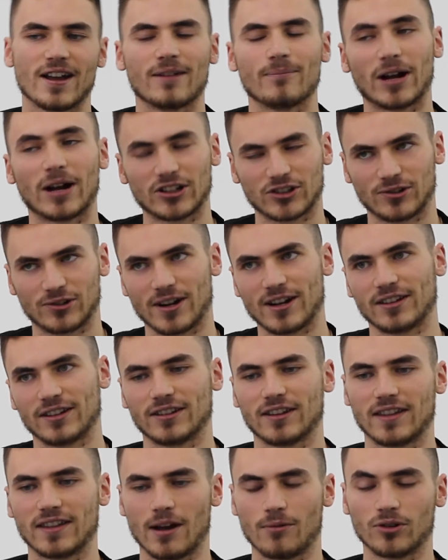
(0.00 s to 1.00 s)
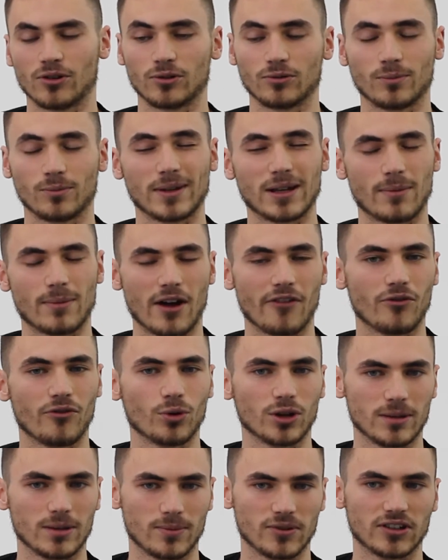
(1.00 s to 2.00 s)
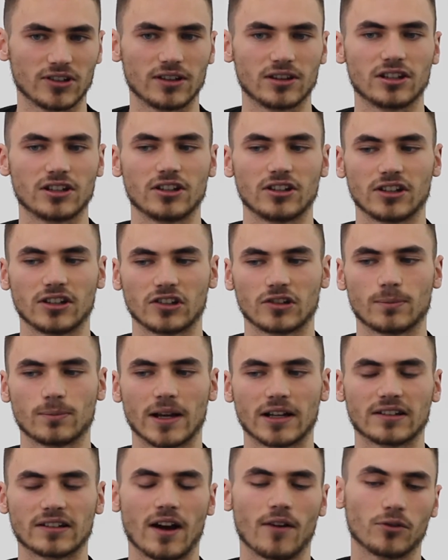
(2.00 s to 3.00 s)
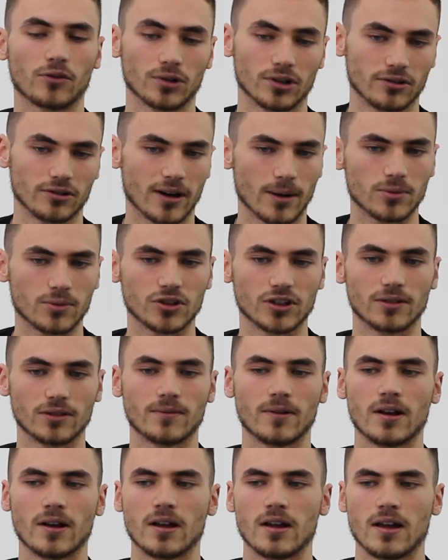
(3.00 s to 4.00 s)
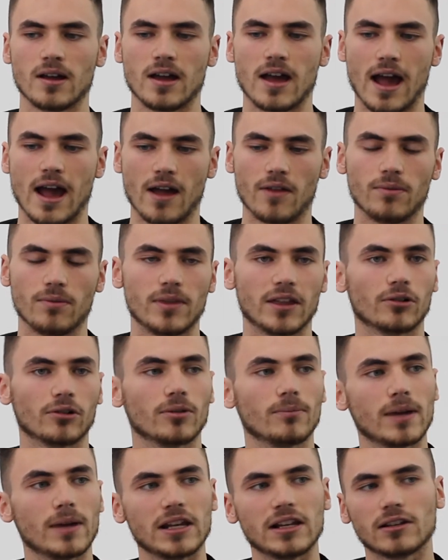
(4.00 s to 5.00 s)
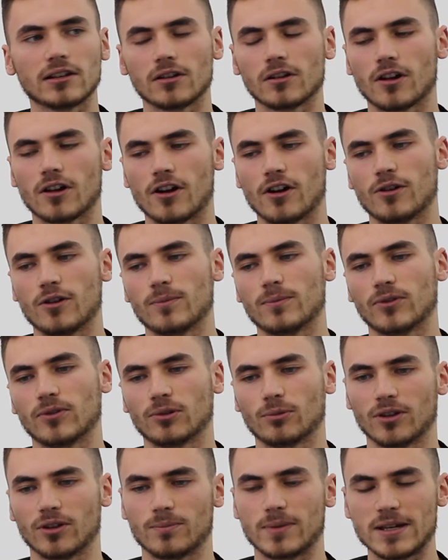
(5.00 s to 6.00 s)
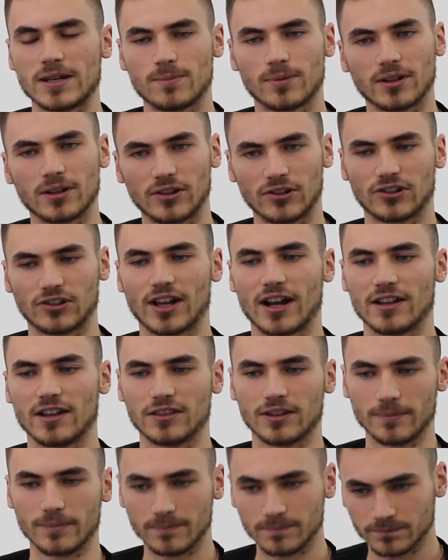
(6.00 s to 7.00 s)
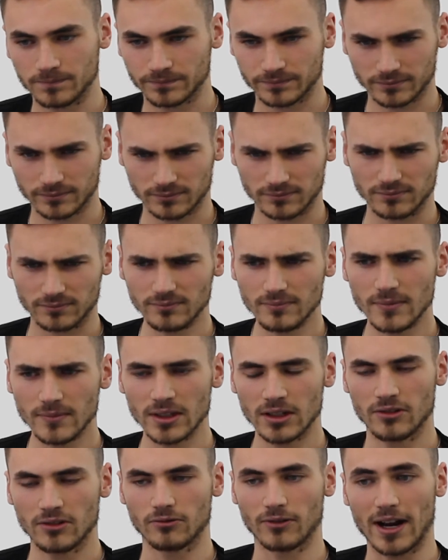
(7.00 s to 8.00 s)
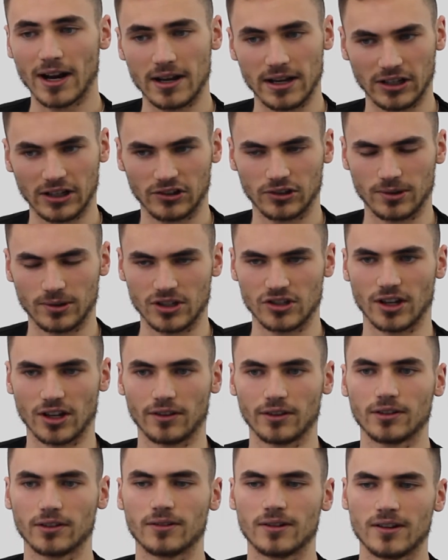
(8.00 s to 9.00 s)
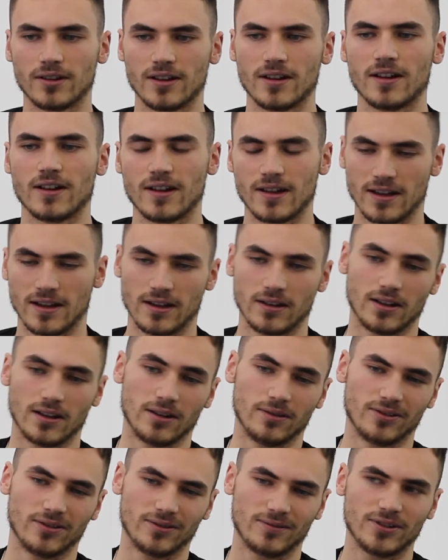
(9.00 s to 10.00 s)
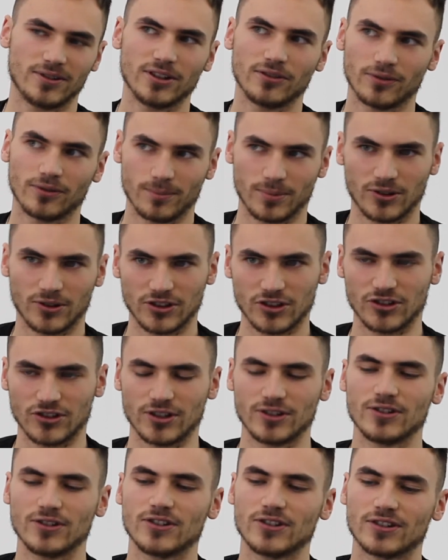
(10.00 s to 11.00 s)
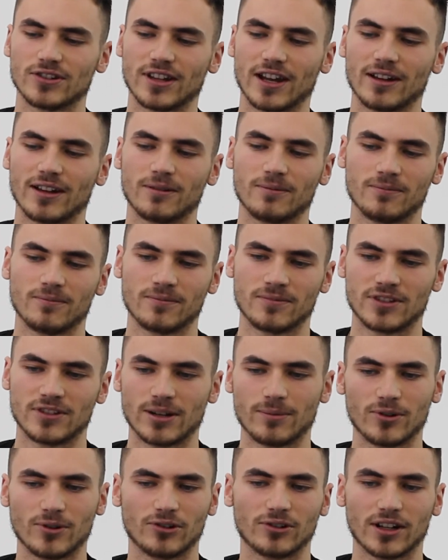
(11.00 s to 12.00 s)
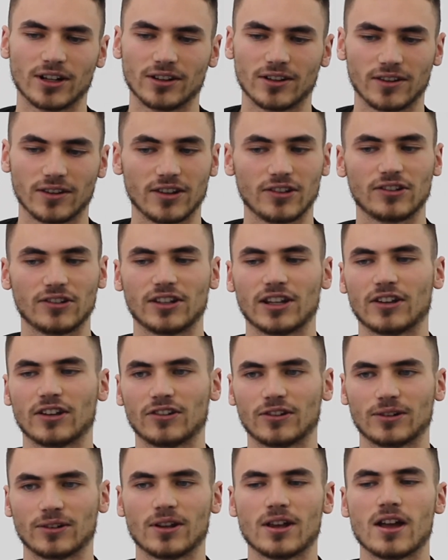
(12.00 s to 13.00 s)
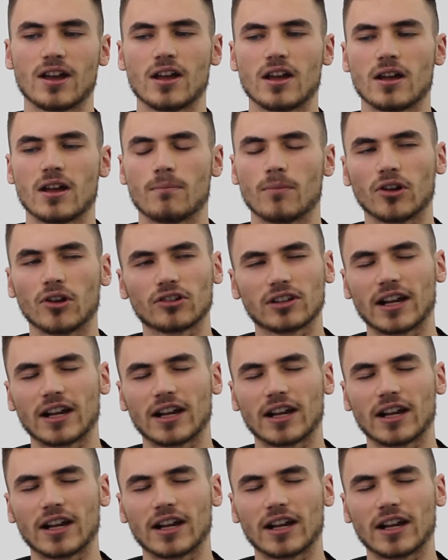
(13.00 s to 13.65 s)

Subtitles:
much greater than that, which would be about 40% that you'd expect after an eruption. And there were many little homes with people inside them, right next to each other, in different positions that demonstrate that this, yes, most